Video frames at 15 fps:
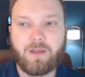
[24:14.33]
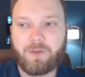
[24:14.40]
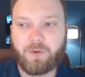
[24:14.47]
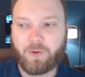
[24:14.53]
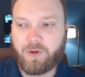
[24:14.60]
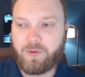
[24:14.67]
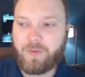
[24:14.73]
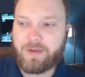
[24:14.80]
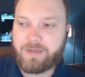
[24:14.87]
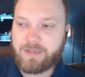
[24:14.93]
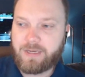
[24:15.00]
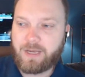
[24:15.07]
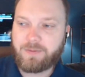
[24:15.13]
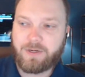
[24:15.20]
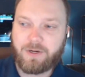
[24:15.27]
3
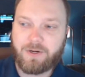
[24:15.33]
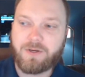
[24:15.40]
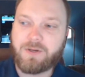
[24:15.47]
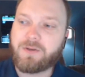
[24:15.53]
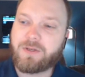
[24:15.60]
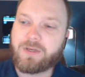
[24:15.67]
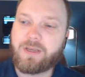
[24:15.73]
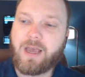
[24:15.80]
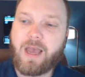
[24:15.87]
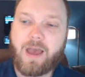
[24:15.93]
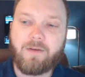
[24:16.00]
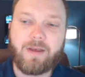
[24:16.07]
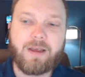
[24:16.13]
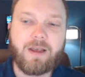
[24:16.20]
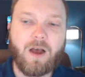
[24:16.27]
PSAPs here you see
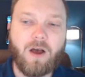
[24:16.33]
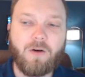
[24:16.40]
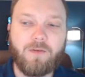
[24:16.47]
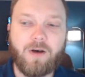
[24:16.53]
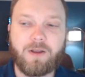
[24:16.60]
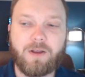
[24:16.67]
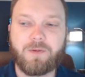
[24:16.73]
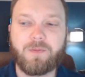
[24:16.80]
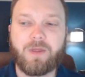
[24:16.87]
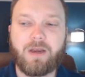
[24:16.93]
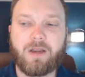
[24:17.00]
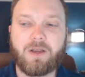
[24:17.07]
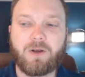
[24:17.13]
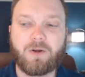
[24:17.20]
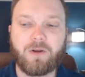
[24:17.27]
have a call volume that
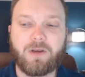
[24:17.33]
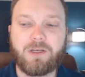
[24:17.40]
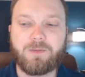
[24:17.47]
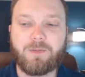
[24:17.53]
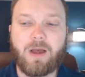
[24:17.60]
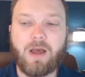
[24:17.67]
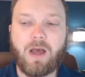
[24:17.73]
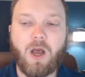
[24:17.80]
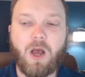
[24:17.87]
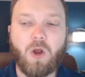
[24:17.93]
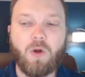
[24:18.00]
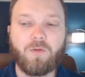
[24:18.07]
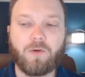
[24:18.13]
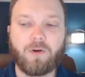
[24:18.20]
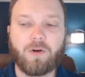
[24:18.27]
increased by
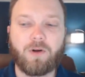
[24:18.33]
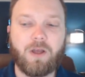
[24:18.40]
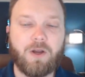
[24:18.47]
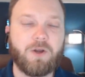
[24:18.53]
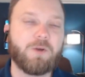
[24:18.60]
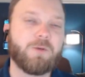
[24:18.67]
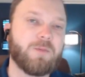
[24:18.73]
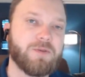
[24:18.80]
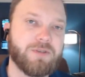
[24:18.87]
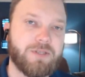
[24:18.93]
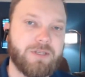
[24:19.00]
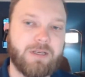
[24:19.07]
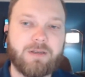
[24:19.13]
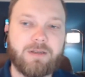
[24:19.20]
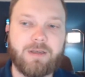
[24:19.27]
over
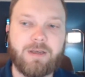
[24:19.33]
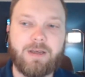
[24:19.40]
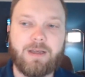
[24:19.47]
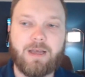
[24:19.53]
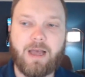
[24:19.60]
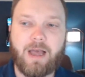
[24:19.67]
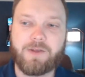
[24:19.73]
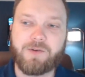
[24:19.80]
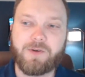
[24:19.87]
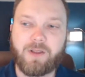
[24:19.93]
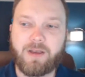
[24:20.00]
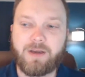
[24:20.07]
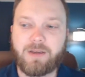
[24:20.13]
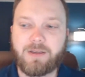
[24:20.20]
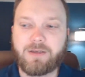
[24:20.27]
100% as
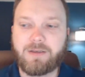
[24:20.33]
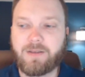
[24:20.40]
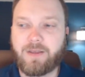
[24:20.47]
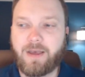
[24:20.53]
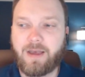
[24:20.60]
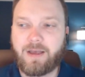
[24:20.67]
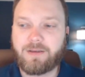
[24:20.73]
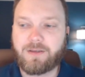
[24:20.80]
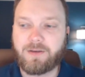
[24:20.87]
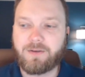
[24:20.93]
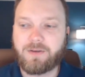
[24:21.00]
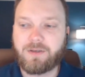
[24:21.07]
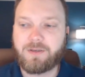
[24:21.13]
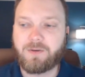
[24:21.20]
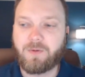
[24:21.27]
related to that. So
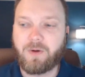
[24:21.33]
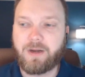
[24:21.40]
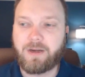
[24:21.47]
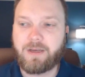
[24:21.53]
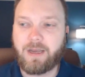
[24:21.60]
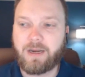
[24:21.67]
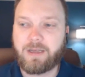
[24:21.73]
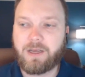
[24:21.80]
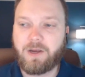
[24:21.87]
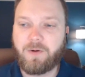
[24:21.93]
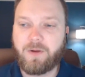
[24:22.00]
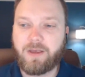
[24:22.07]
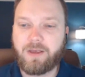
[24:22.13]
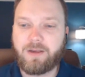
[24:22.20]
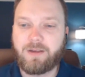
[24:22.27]
just a way to kind of go
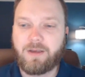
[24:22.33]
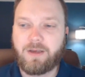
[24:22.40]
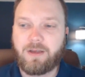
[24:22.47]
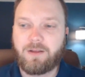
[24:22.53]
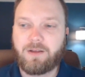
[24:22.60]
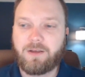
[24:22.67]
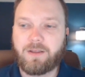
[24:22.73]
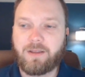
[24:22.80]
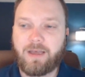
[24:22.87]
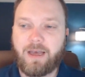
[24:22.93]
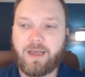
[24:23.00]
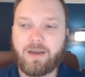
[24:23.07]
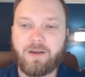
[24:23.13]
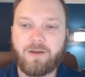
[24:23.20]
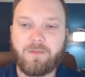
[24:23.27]
in, look at
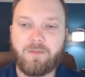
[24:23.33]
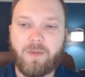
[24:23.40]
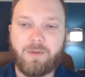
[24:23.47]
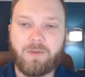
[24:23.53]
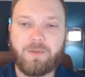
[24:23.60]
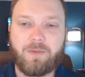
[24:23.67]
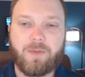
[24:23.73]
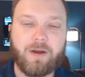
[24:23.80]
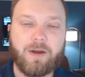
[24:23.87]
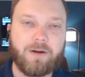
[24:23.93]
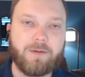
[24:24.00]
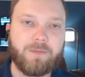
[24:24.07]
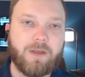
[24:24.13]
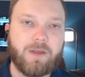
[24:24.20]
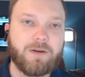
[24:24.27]
that, and maybe
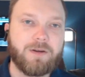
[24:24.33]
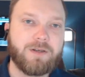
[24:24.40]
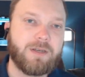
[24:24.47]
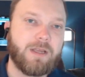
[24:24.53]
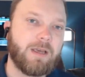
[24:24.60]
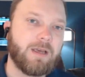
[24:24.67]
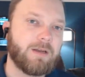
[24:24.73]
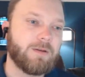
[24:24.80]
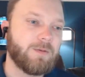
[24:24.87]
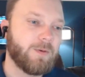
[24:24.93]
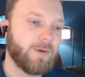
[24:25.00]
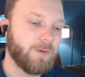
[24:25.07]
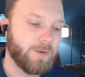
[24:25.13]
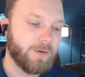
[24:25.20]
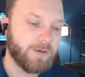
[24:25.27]
better understand
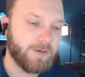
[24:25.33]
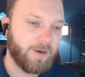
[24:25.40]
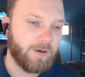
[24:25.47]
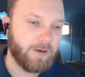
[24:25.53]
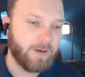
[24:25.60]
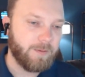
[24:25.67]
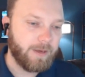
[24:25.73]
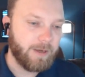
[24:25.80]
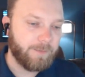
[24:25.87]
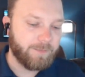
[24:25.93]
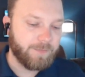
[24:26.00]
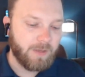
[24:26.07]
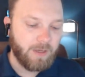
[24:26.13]
what we're talking about.